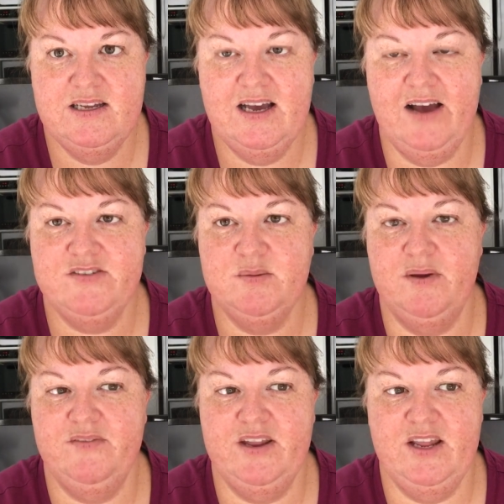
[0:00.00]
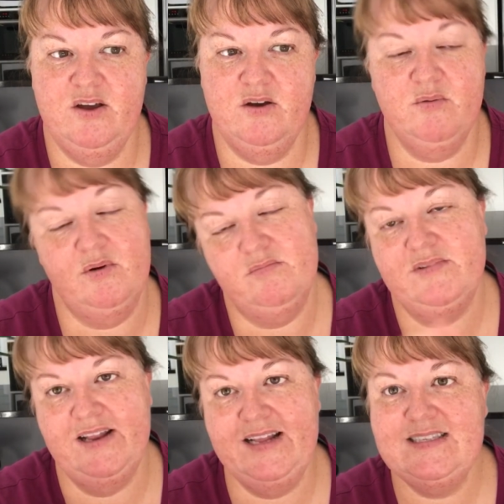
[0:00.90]
after my video, well the
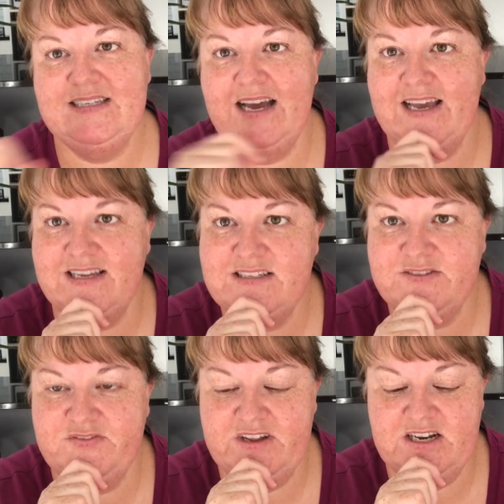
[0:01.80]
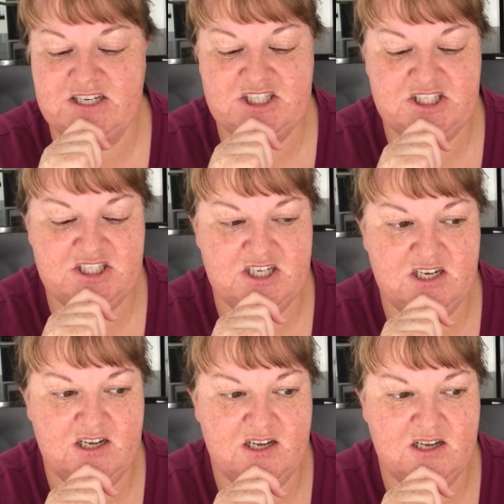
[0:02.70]
next day, to finish
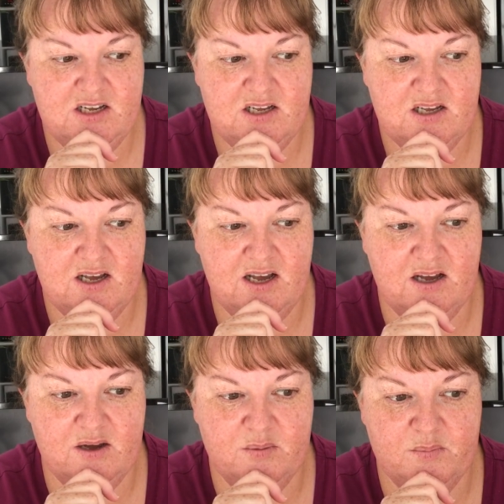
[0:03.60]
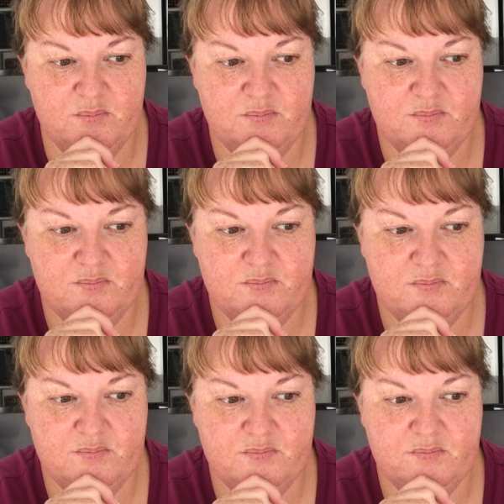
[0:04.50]

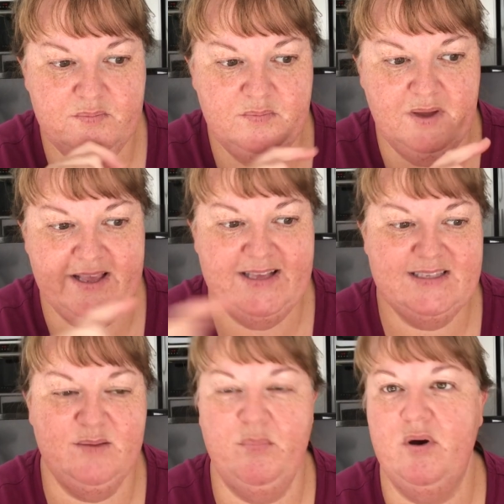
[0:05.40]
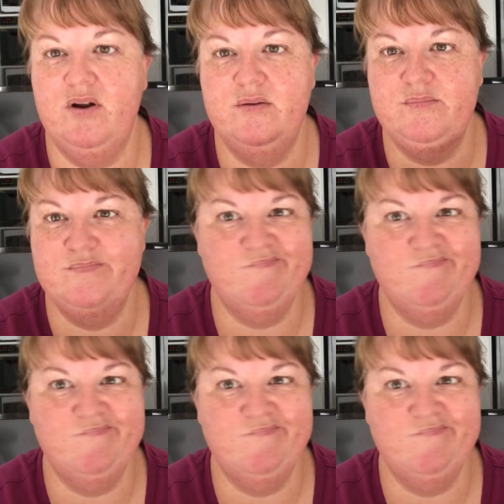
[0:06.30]
I guess the bottom